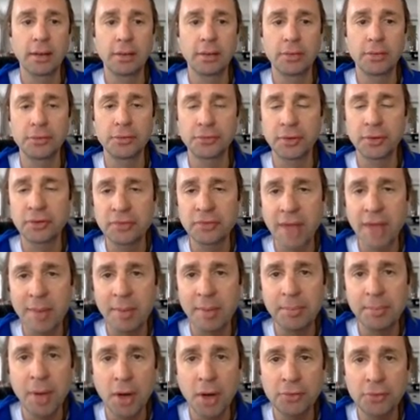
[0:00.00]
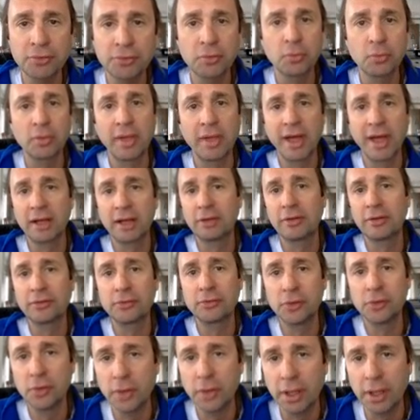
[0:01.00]
there's an assignment posted related to this
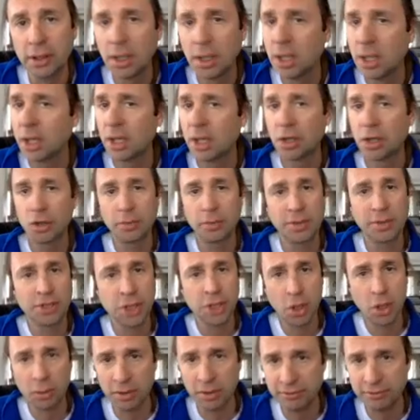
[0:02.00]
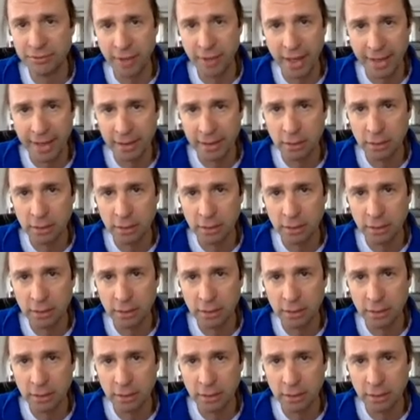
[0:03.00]
unit, you'll be totally fine.